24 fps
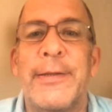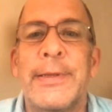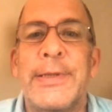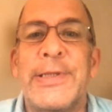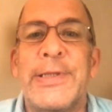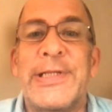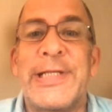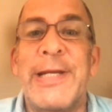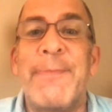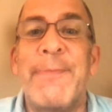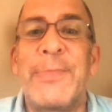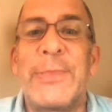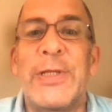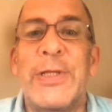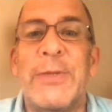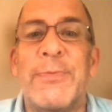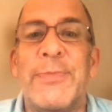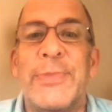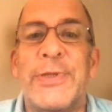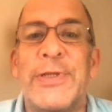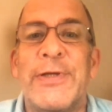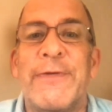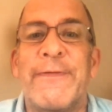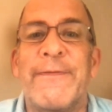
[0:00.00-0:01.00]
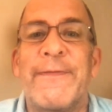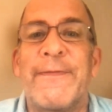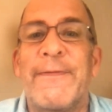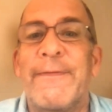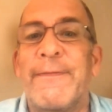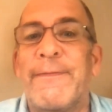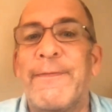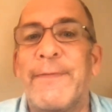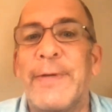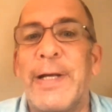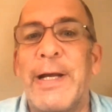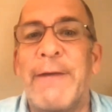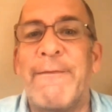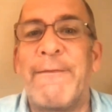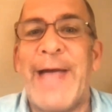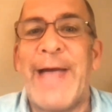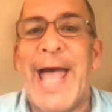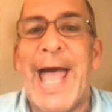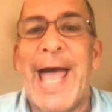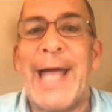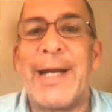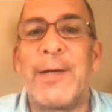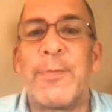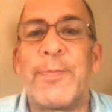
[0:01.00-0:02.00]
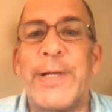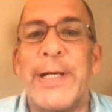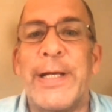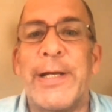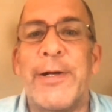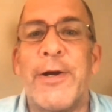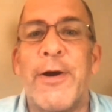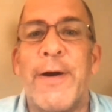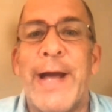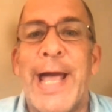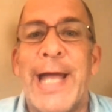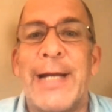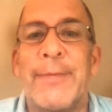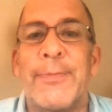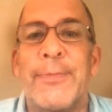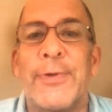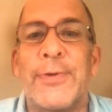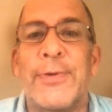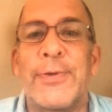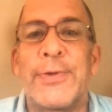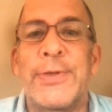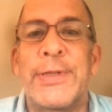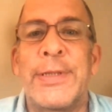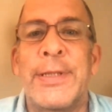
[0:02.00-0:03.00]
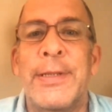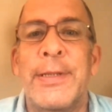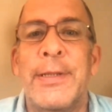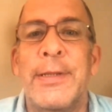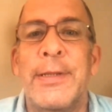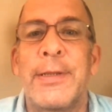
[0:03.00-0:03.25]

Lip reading: Symptoms of atopy in our animals,